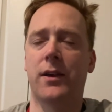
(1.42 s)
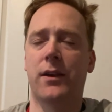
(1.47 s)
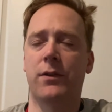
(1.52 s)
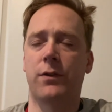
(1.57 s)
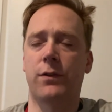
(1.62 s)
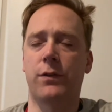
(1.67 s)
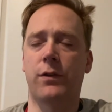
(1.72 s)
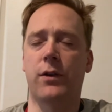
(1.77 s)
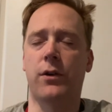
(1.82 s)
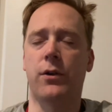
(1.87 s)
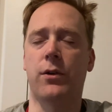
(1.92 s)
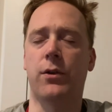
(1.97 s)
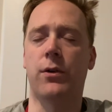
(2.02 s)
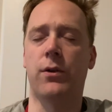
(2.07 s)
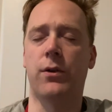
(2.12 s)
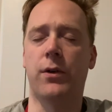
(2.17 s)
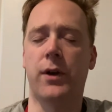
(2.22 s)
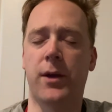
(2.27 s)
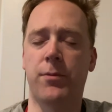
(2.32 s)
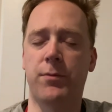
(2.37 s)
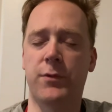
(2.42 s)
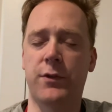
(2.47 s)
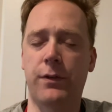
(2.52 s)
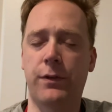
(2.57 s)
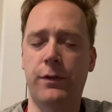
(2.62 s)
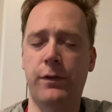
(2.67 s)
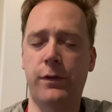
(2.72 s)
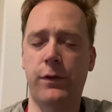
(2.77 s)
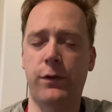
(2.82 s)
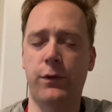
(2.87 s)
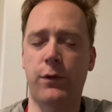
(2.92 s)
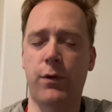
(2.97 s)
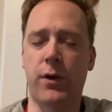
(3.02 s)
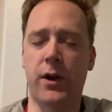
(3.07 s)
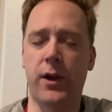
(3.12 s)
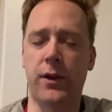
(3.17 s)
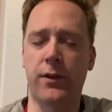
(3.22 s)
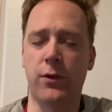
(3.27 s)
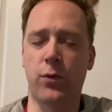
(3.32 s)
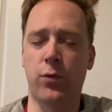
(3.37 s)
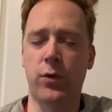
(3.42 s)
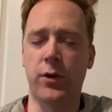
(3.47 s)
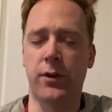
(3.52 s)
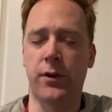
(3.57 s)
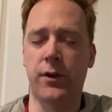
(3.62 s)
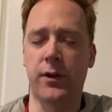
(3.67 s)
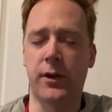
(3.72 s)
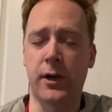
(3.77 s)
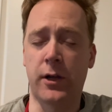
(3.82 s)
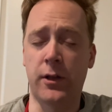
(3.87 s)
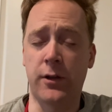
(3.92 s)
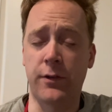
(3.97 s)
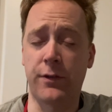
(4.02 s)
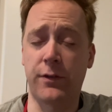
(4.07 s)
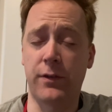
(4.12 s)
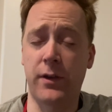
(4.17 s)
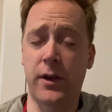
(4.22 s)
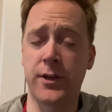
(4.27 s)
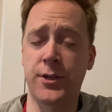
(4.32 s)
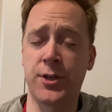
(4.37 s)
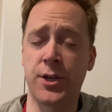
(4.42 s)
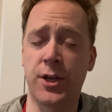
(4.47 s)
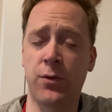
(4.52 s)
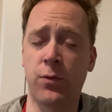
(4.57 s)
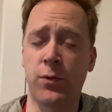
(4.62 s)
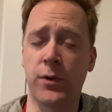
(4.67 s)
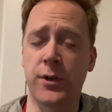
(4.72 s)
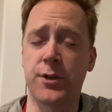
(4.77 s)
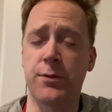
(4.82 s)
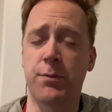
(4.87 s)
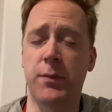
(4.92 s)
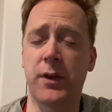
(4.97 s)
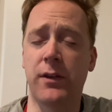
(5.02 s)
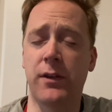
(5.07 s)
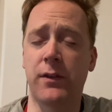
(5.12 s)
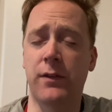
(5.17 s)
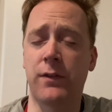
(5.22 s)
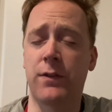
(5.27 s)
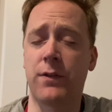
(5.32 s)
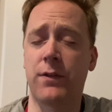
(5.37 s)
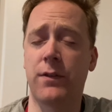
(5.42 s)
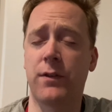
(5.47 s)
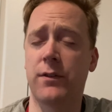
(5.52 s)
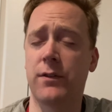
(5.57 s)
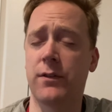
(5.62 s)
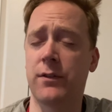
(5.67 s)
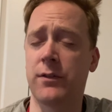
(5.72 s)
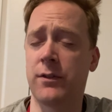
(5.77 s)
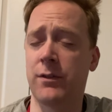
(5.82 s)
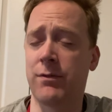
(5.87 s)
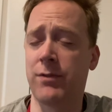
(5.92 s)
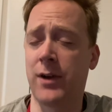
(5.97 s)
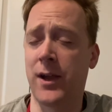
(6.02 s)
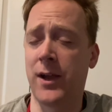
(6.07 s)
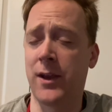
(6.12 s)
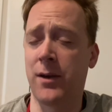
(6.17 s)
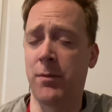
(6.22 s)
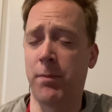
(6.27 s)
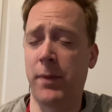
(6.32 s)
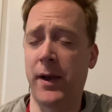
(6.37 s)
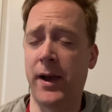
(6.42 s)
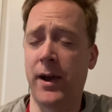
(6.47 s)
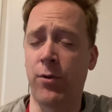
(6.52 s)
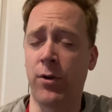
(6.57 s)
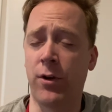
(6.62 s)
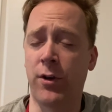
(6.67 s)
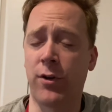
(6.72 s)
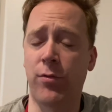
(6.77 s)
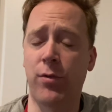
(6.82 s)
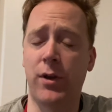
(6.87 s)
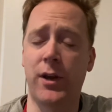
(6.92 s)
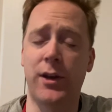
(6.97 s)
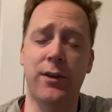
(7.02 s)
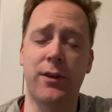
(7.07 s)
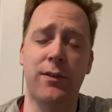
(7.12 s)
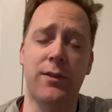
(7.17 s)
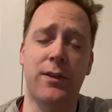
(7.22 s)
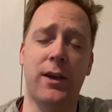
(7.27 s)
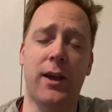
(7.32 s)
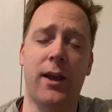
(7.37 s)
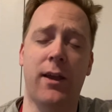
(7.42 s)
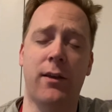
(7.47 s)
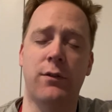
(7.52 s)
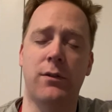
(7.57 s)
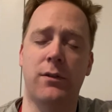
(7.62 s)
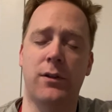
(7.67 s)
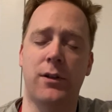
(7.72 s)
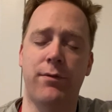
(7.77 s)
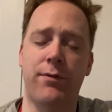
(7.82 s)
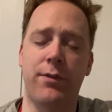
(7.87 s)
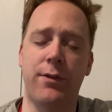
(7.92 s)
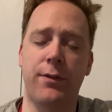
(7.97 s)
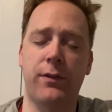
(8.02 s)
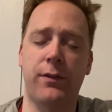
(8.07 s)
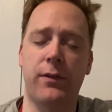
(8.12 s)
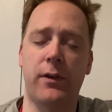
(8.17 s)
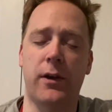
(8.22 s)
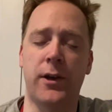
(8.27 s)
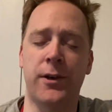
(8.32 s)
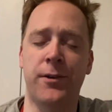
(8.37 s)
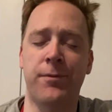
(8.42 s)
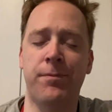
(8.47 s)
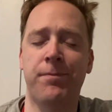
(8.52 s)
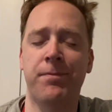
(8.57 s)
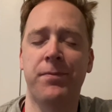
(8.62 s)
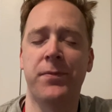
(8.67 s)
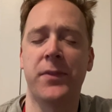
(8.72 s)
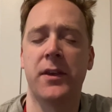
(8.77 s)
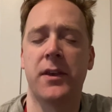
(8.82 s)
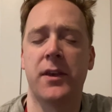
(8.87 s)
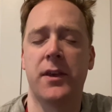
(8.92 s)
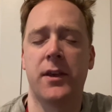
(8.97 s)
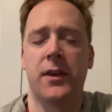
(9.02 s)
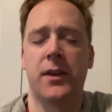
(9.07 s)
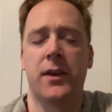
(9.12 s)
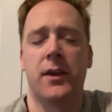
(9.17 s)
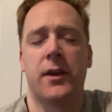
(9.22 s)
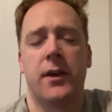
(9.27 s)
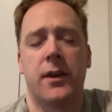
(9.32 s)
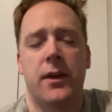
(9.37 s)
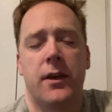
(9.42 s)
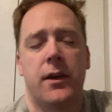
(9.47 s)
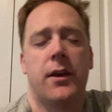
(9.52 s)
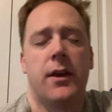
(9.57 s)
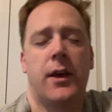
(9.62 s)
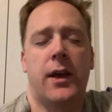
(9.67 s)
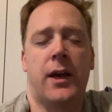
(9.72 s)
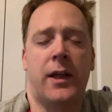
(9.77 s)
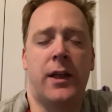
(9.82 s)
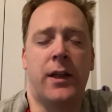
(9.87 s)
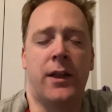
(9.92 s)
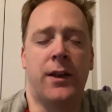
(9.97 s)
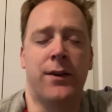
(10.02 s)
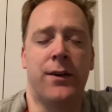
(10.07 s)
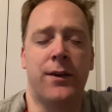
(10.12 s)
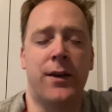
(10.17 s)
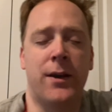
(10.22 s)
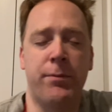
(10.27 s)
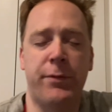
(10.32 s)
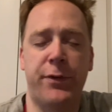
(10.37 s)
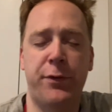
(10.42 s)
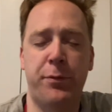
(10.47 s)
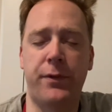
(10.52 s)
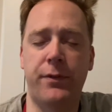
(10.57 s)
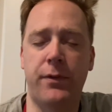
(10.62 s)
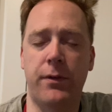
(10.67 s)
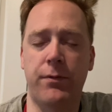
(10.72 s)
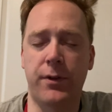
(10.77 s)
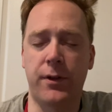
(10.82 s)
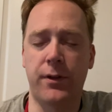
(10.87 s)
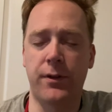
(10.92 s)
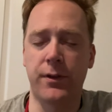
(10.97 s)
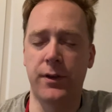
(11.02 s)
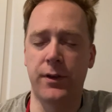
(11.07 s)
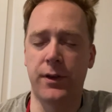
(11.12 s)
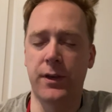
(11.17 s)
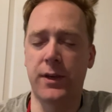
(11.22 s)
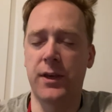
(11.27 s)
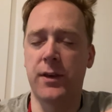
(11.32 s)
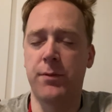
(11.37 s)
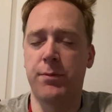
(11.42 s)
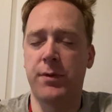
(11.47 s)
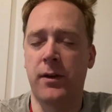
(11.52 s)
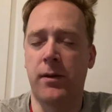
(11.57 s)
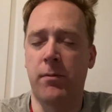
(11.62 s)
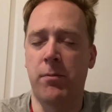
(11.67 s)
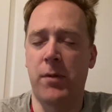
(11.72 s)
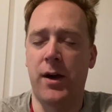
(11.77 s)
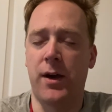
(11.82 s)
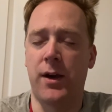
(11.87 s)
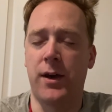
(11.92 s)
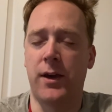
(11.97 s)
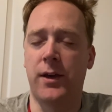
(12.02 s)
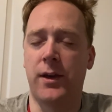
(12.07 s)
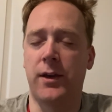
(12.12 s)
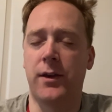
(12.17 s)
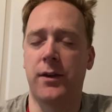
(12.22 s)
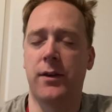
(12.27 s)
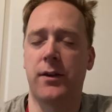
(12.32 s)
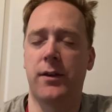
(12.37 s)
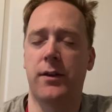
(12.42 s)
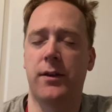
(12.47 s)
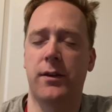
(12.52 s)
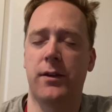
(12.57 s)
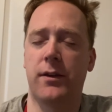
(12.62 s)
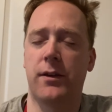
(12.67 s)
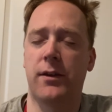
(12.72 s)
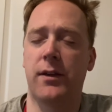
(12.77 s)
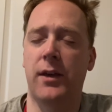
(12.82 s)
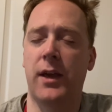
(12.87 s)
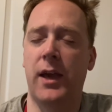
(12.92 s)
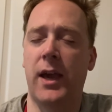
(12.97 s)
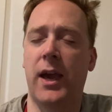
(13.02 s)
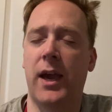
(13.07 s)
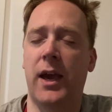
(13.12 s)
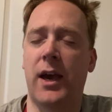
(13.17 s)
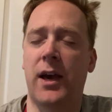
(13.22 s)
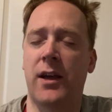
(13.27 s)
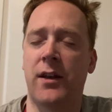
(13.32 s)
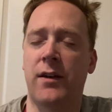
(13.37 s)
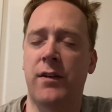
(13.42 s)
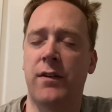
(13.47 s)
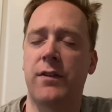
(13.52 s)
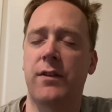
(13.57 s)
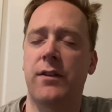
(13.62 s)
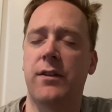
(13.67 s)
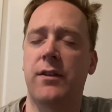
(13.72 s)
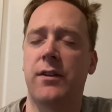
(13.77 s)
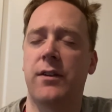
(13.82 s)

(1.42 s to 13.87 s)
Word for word: So I'm just scrying the word Galsagen, which means divine power creating the angel of the sun. And I'm specifically keeping my hand